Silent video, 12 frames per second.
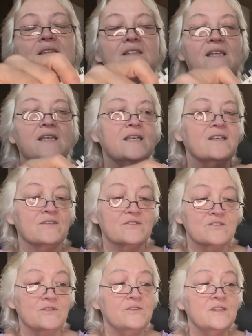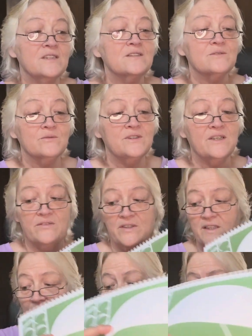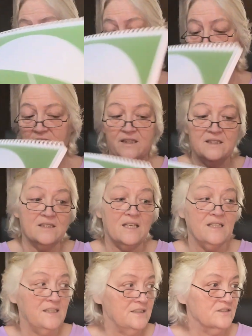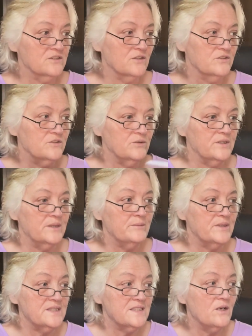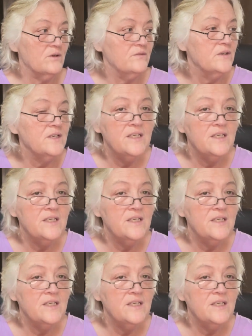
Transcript: thing here. So this will definitely come in handy because I need to start doing that myself.